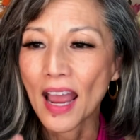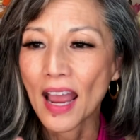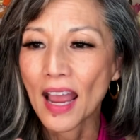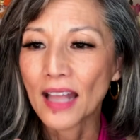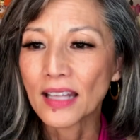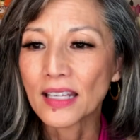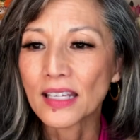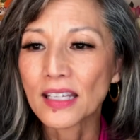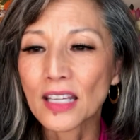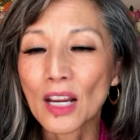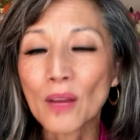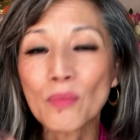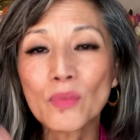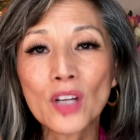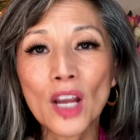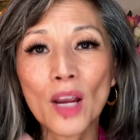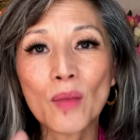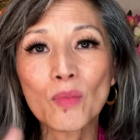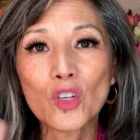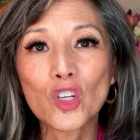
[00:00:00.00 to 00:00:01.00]
and
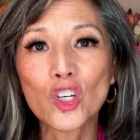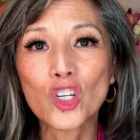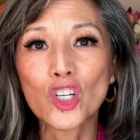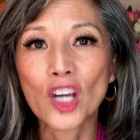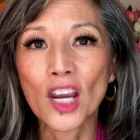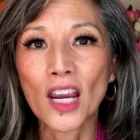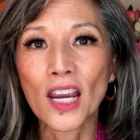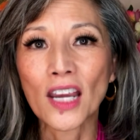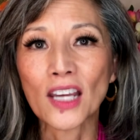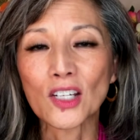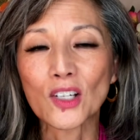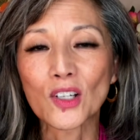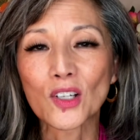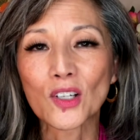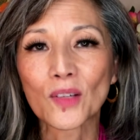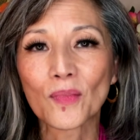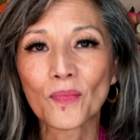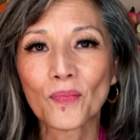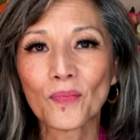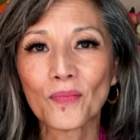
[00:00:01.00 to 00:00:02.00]
sometimes
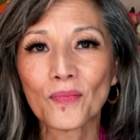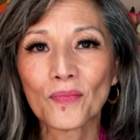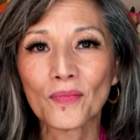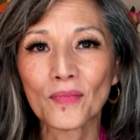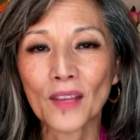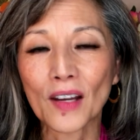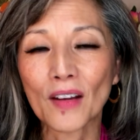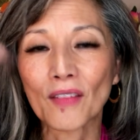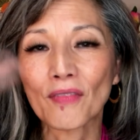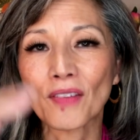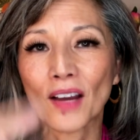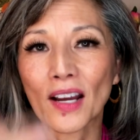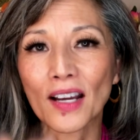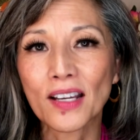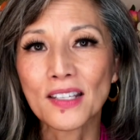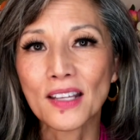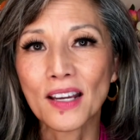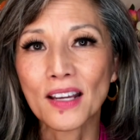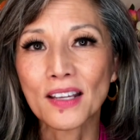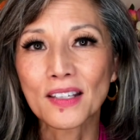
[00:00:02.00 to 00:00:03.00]
change
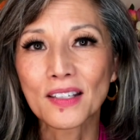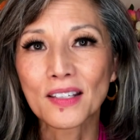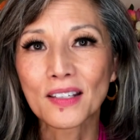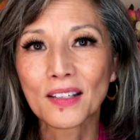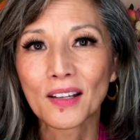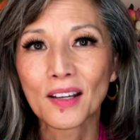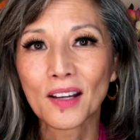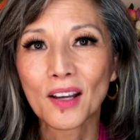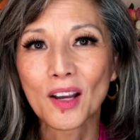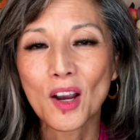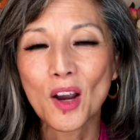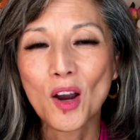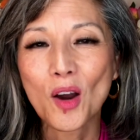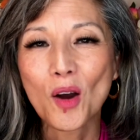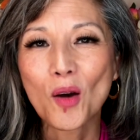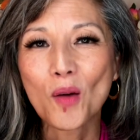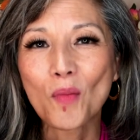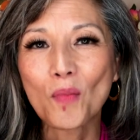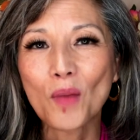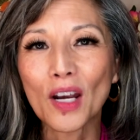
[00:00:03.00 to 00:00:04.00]
affects us,
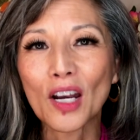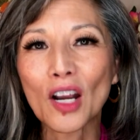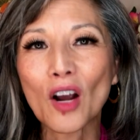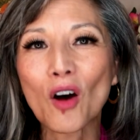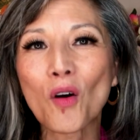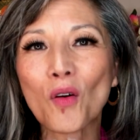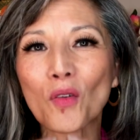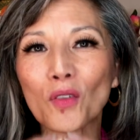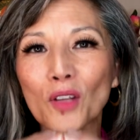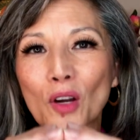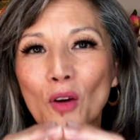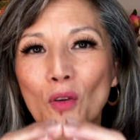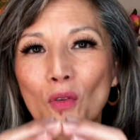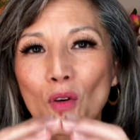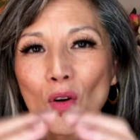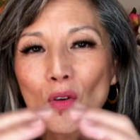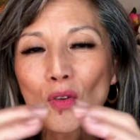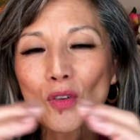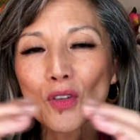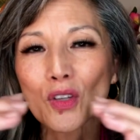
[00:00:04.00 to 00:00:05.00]
but it only
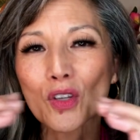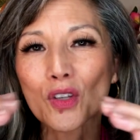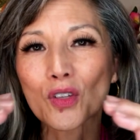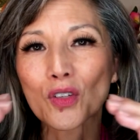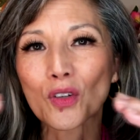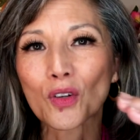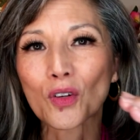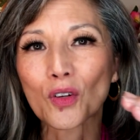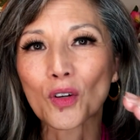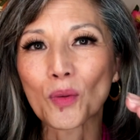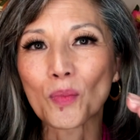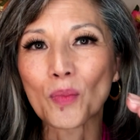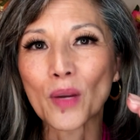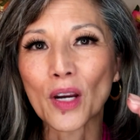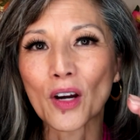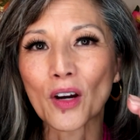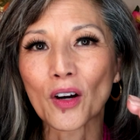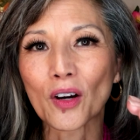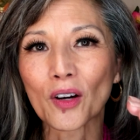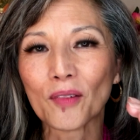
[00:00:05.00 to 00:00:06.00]
grows the circle
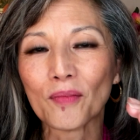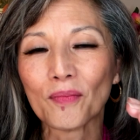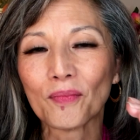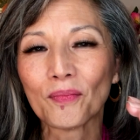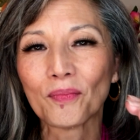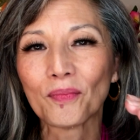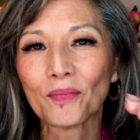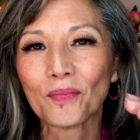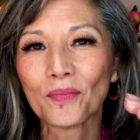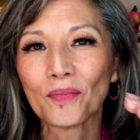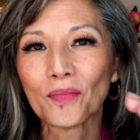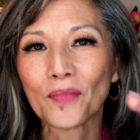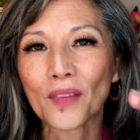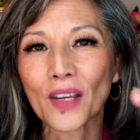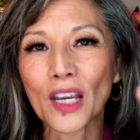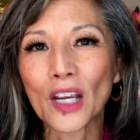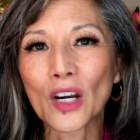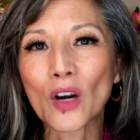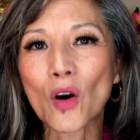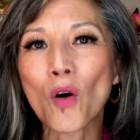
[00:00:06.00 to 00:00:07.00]
bigger.
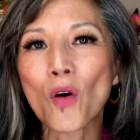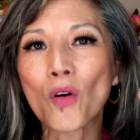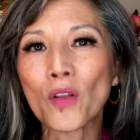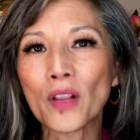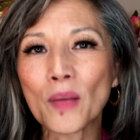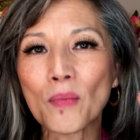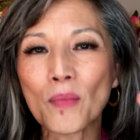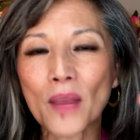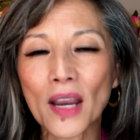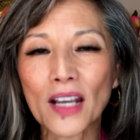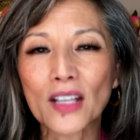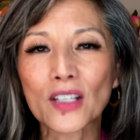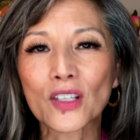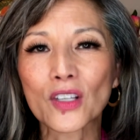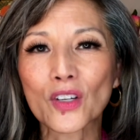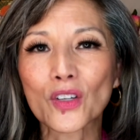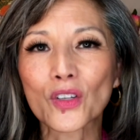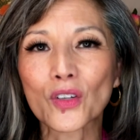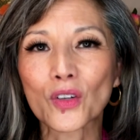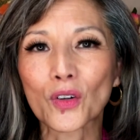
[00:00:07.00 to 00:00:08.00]
It only makes the
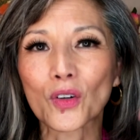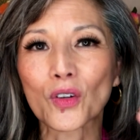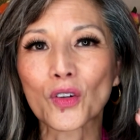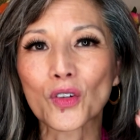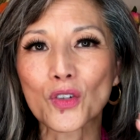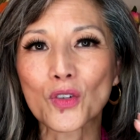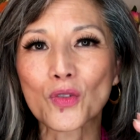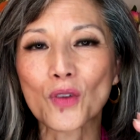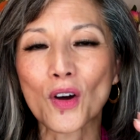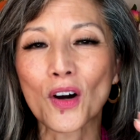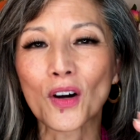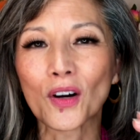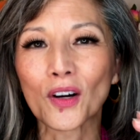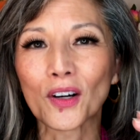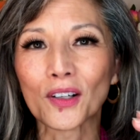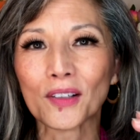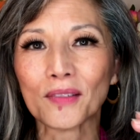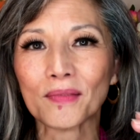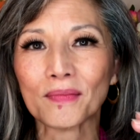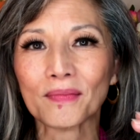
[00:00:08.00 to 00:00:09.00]
circle stronger.